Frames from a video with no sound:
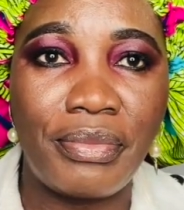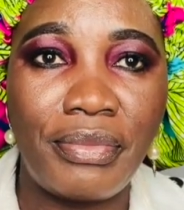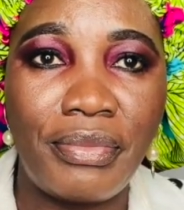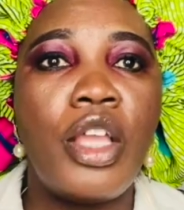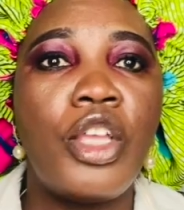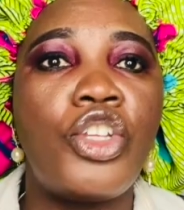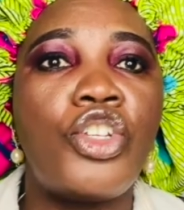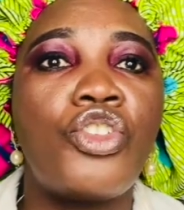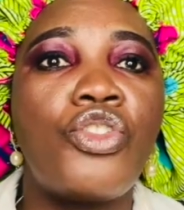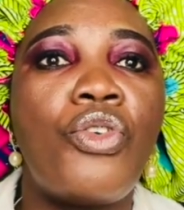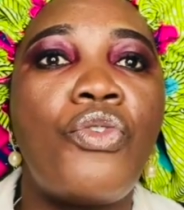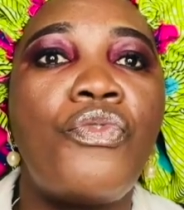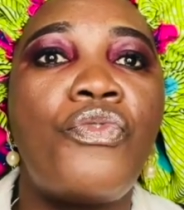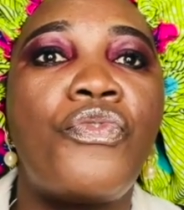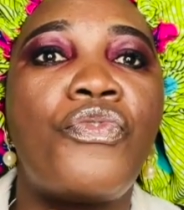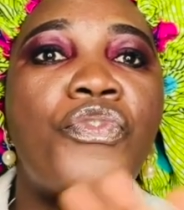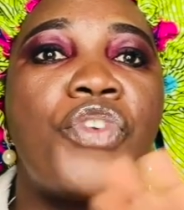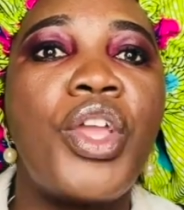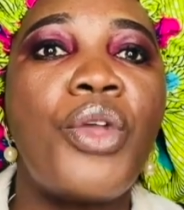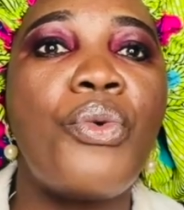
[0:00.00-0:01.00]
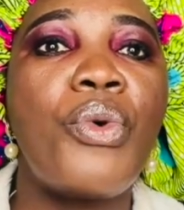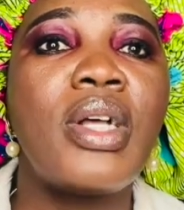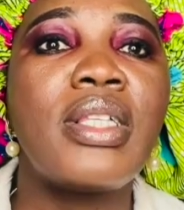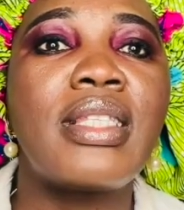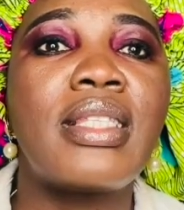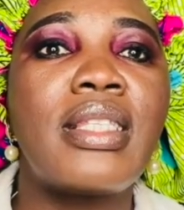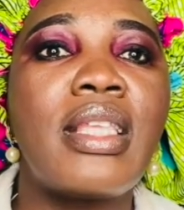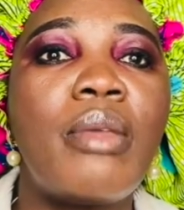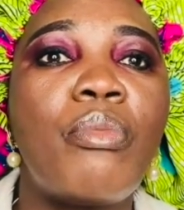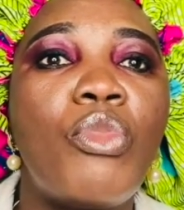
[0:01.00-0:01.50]
It shows
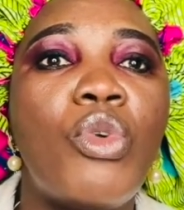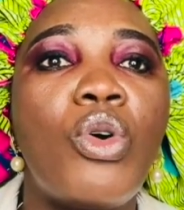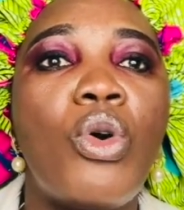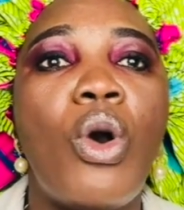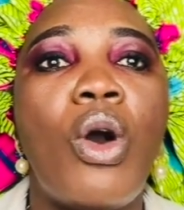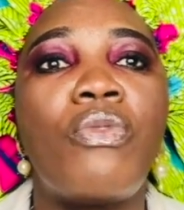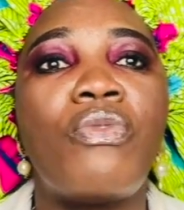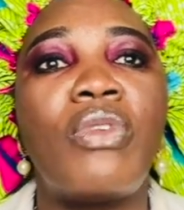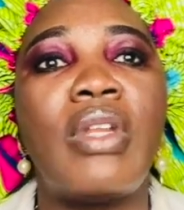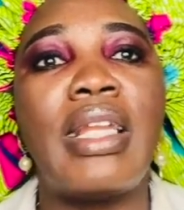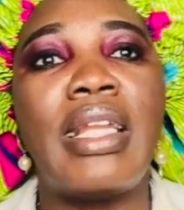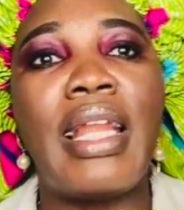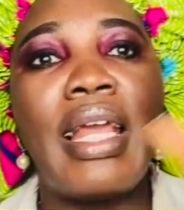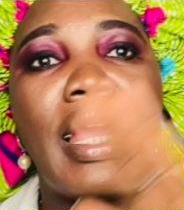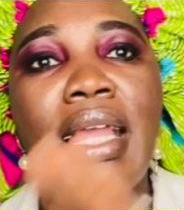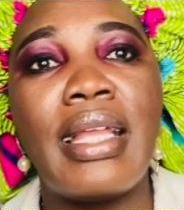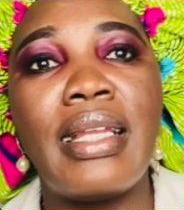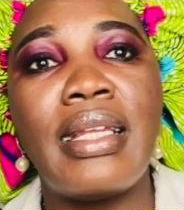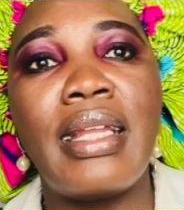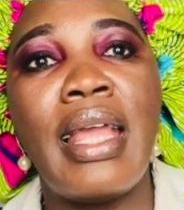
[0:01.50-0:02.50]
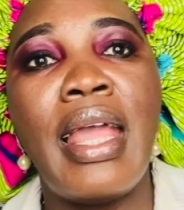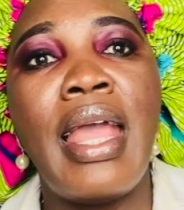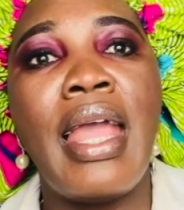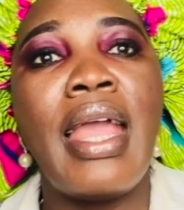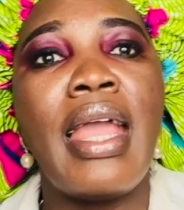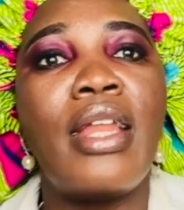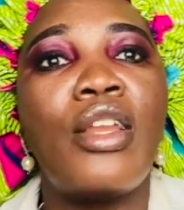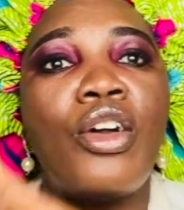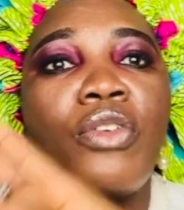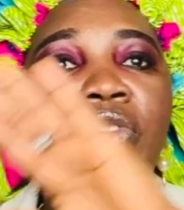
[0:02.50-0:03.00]
various symbols of land
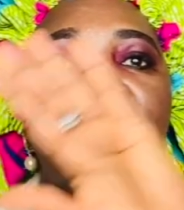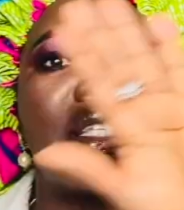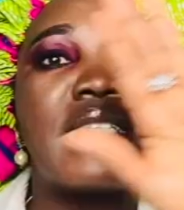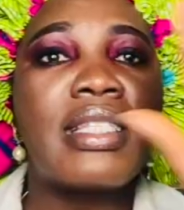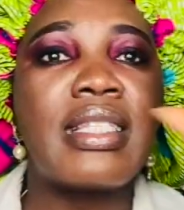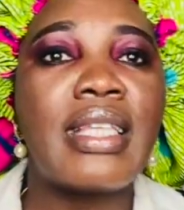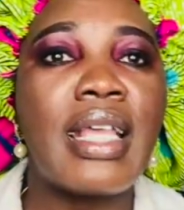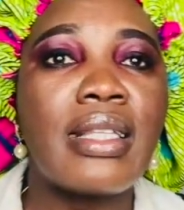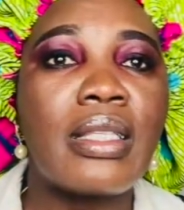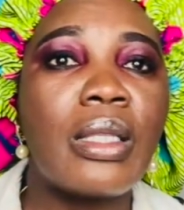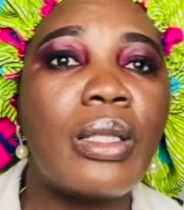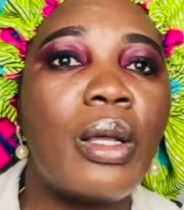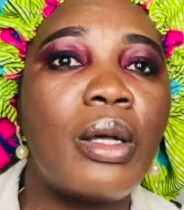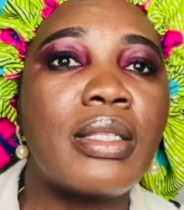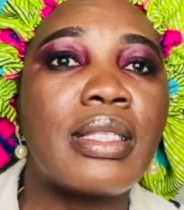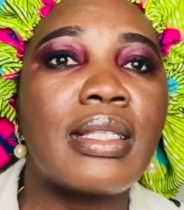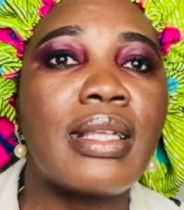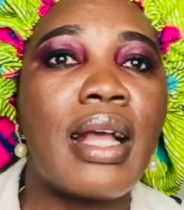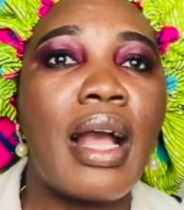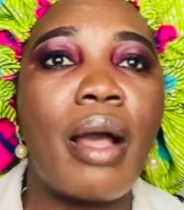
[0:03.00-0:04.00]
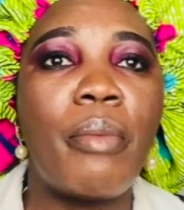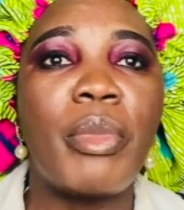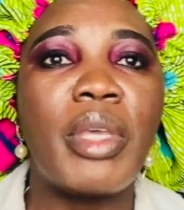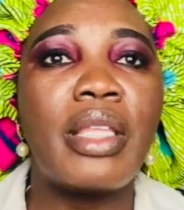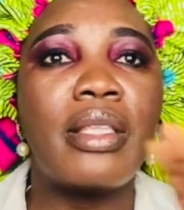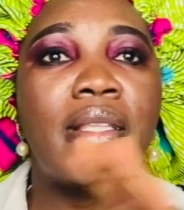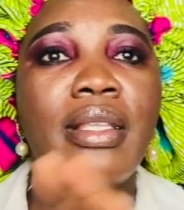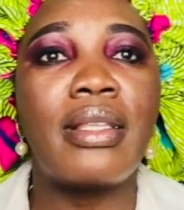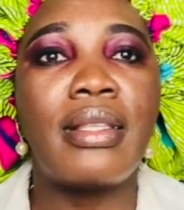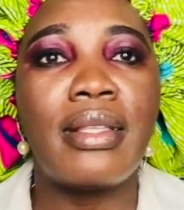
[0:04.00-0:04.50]
and of the settlers
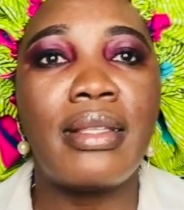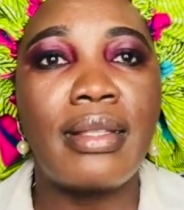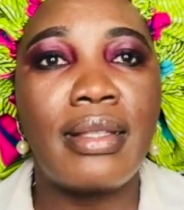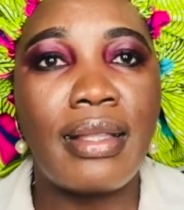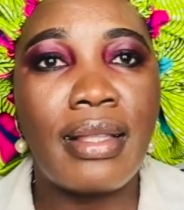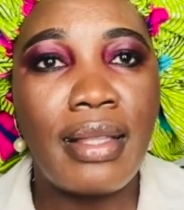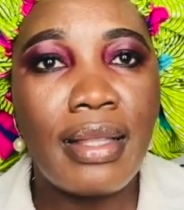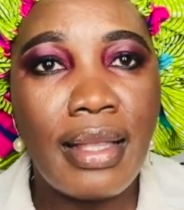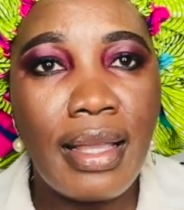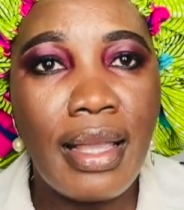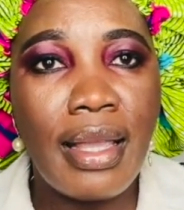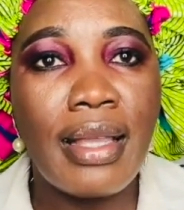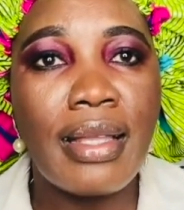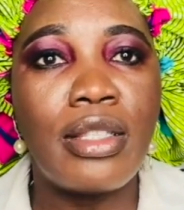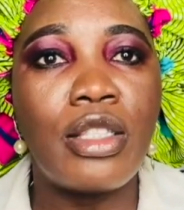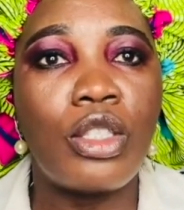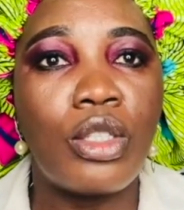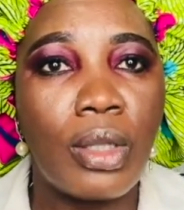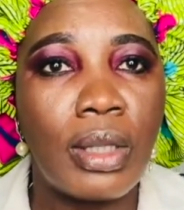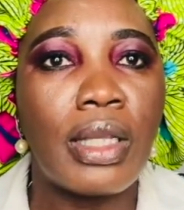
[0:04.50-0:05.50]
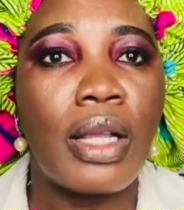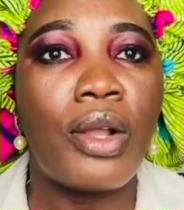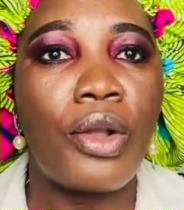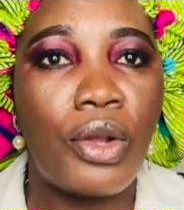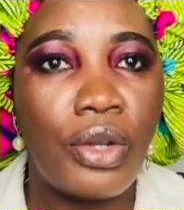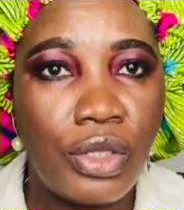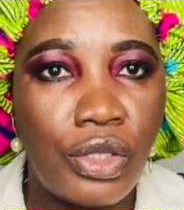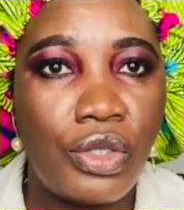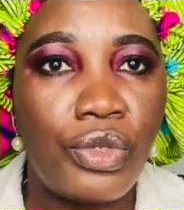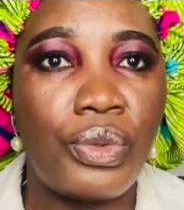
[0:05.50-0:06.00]
coming into the
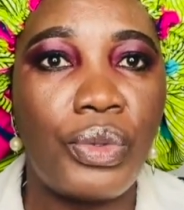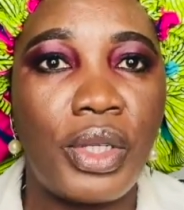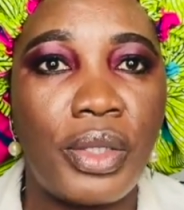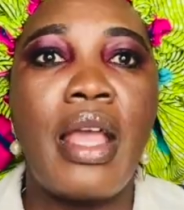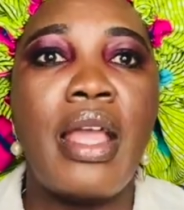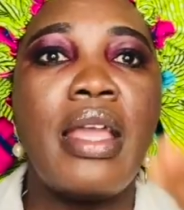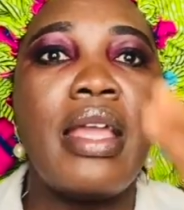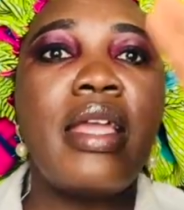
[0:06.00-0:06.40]
country.